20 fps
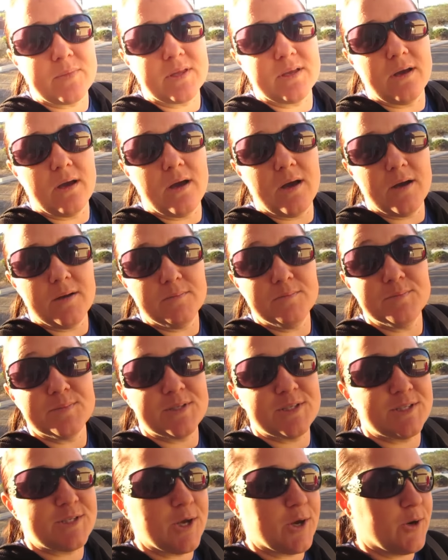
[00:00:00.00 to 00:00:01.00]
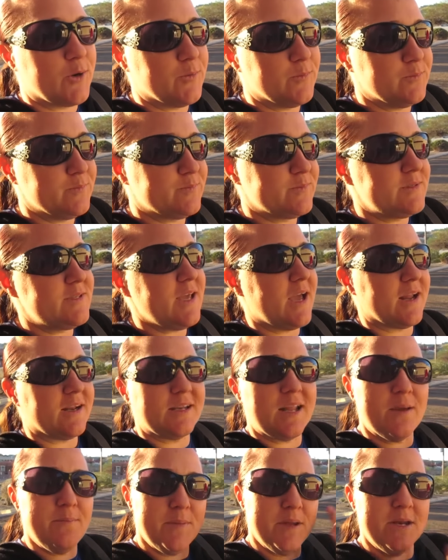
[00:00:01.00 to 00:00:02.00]
Wow. So, yeah,
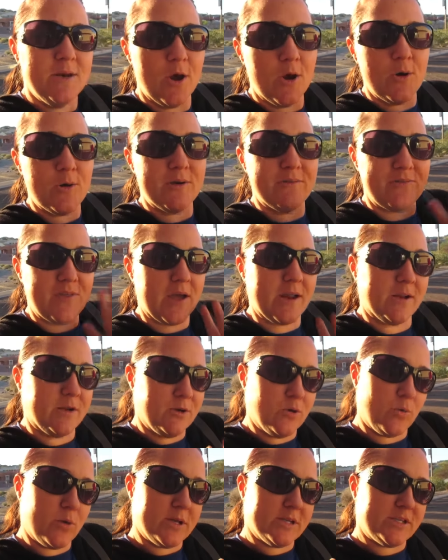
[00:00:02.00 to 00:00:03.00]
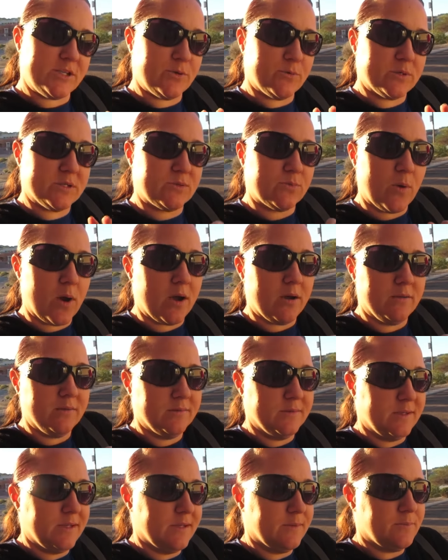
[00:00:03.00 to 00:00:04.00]
let me know if that annoys you as well.
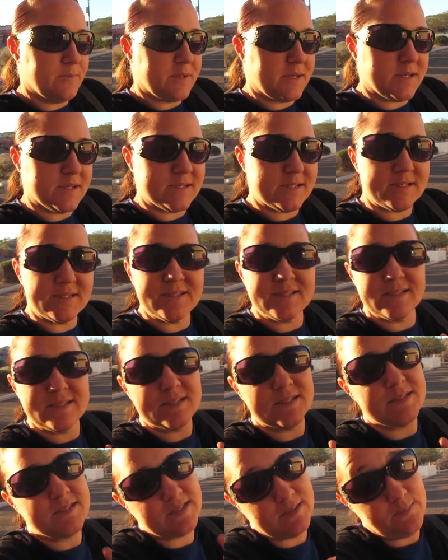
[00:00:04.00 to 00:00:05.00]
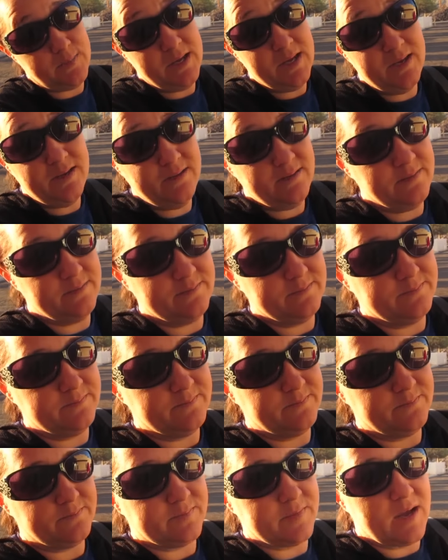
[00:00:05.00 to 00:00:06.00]
Because to me,
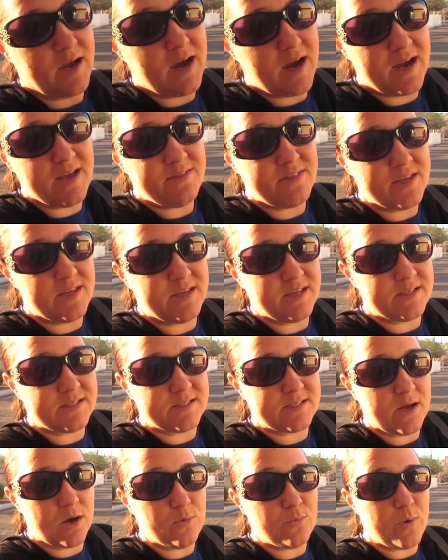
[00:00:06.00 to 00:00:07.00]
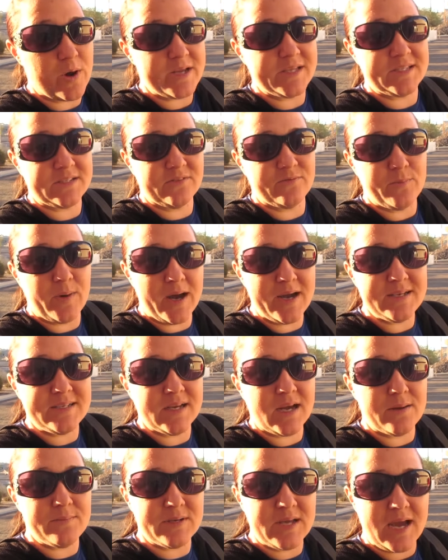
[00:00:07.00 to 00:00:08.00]
I think it's a waste of my
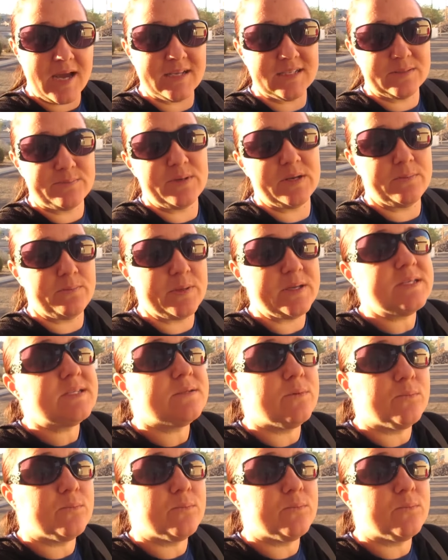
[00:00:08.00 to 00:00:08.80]
time to ask me to be